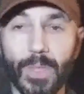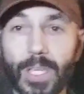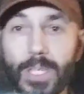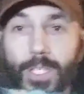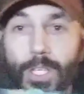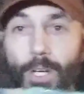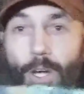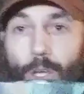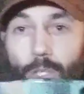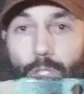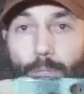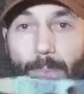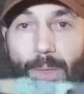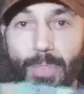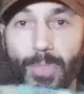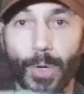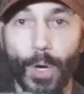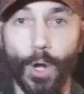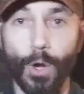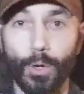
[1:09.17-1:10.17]
These can also be
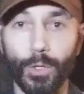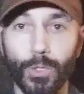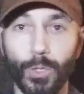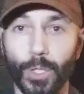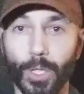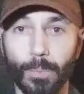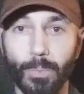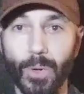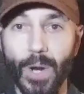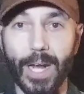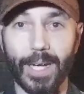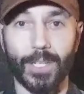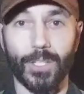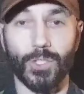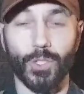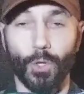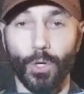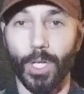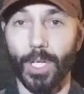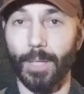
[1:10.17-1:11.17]
thrown. You can practice
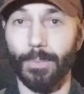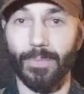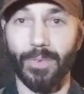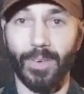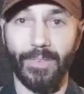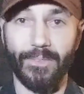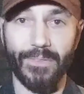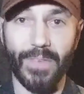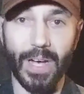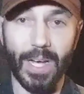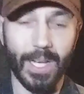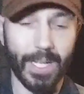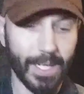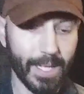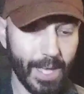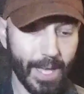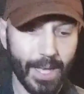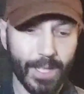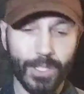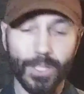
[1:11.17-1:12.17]
throwing them for fun.
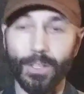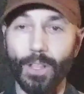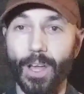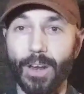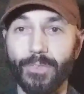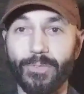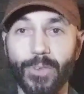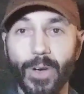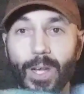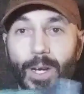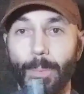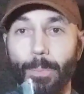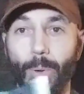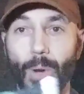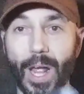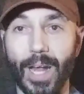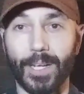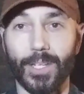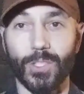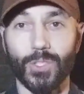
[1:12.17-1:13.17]
It's a lot of fun to
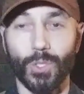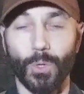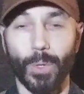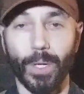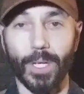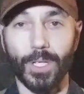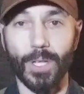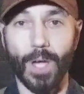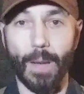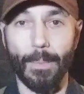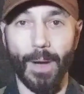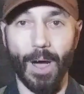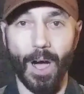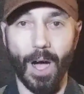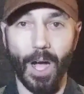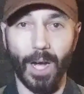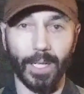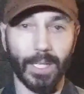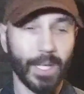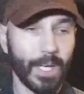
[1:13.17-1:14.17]
practice throwing a
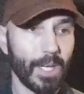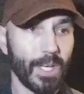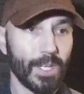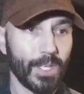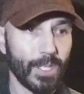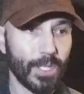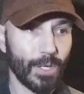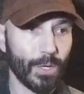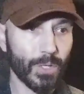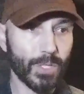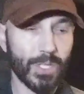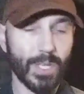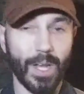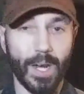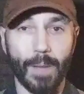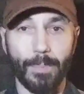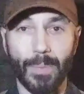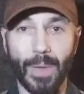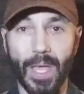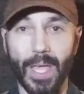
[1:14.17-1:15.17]
tomahawk. You know,
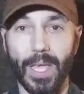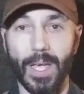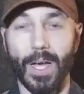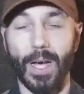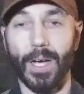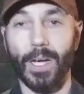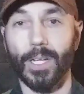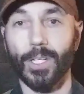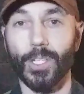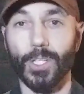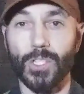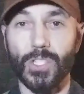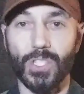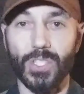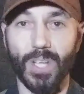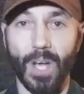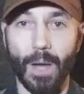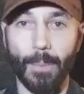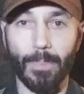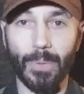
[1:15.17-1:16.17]
set up a good
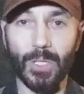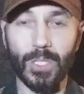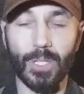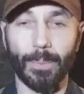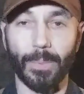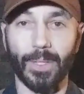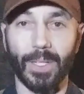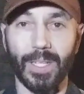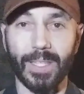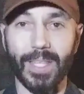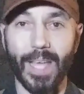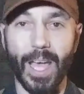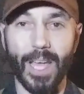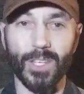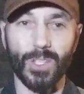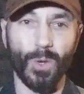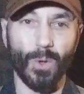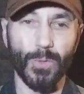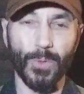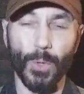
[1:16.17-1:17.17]
stump or something like
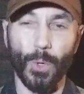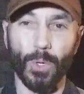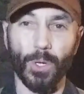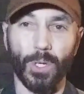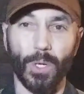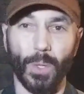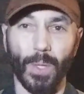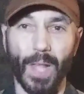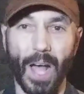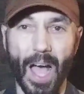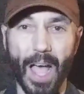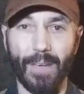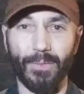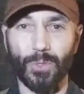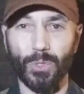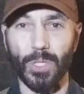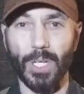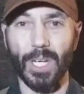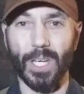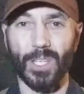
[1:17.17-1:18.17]
that. Don't throw it into a live
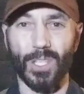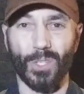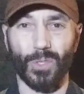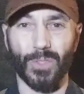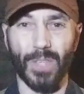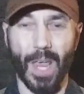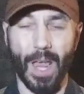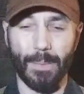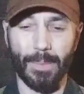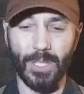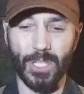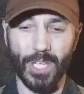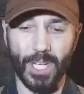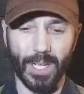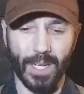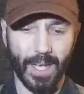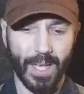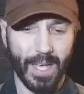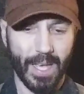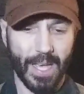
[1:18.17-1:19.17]
tree because you'll damage
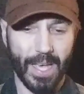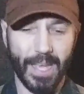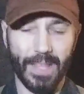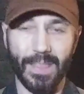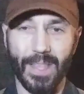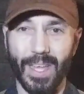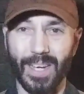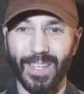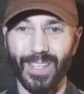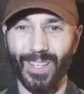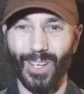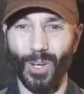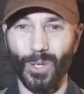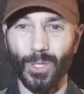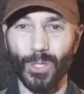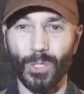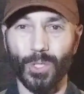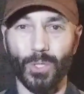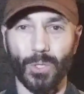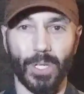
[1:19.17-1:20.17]
it, and then
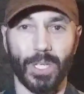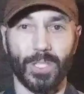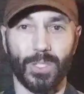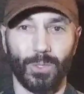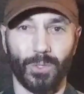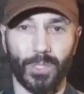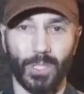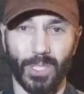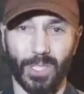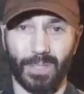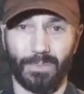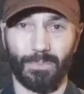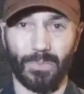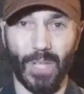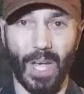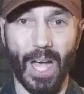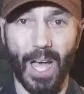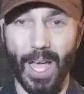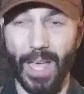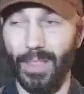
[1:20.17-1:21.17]
your trees will just
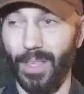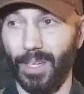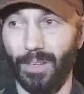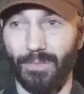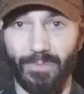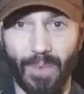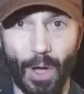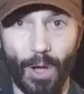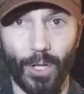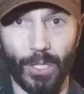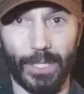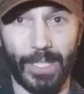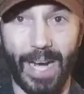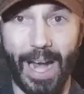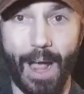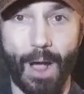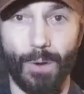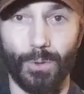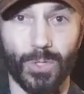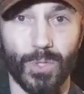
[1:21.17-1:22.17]
die. They could fall on your
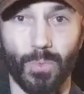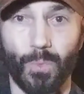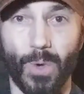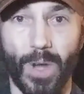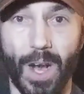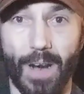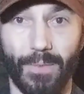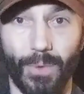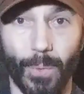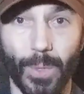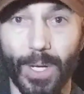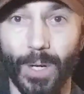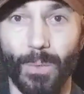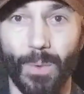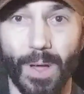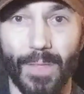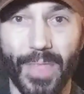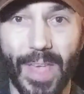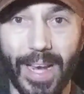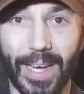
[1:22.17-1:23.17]
house, whatever. We don't
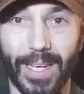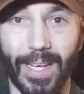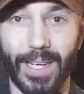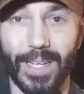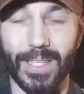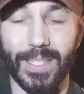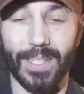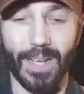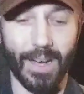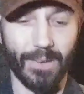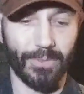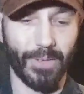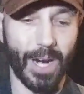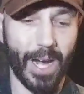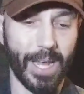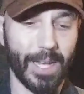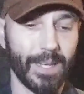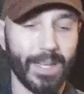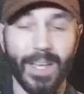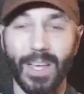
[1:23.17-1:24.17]
want that kind of stuff,
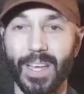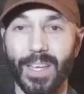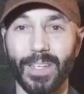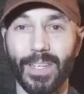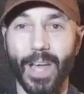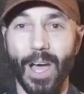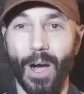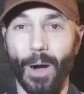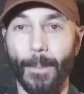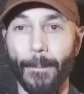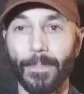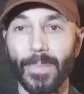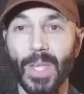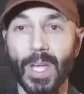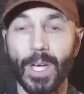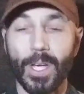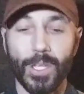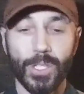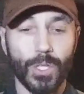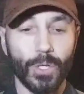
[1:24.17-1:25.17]
right? No.
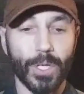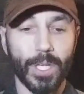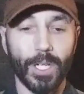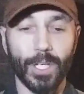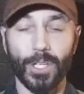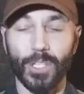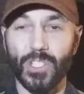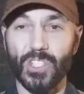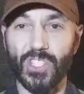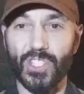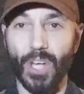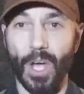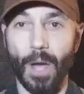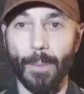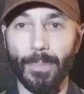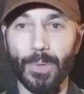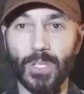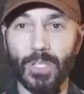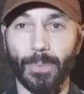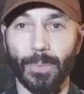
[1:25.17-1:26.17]
So get a good
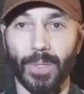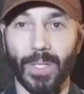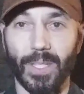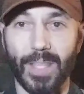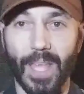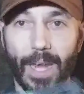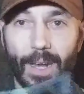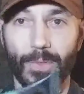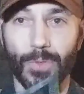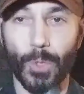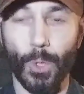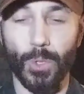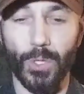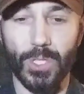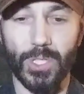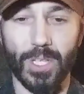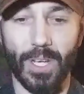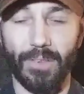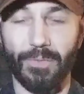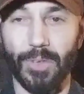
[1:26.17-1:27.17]
stump or something like that to throw
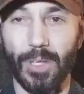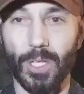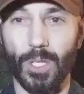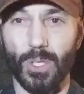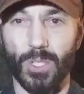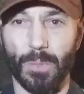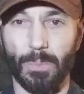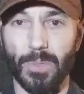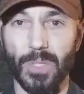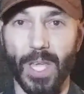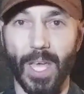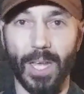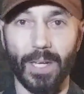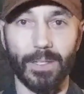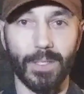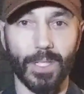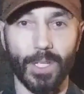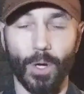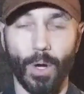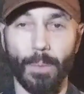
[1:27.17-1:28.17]
this stuff into, some dead,
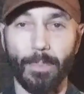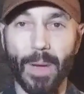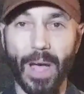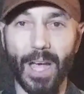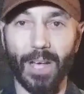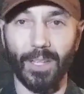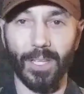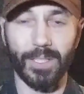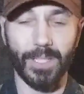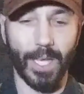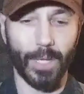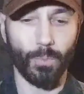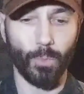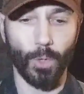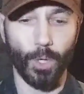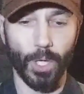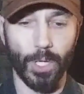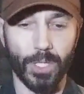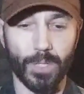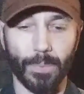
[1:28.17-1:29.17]
a pile of dead
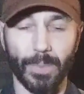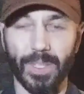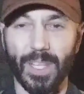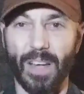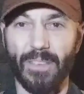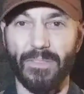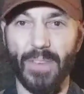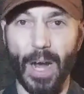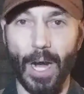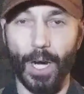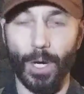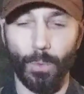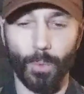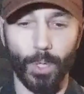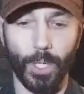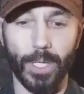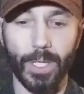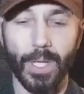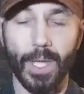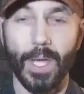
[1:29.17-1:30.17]
wood or something like that,
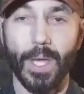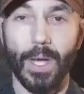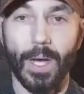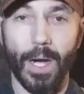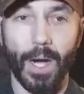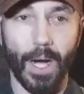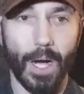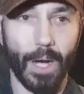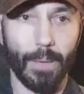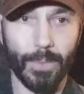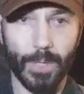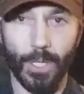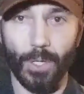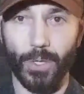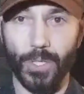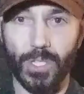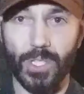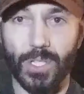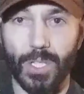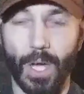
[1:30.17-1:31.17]
firewood.
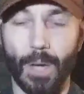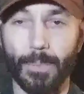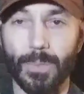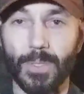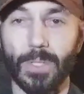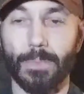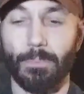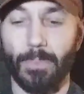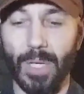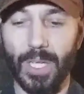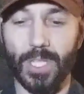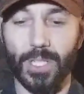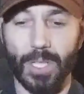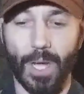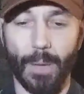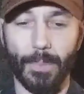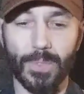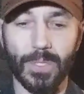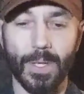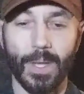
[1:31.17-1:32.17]
The stumps, big
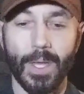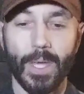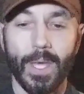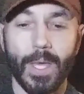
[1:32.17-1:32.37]
stumps.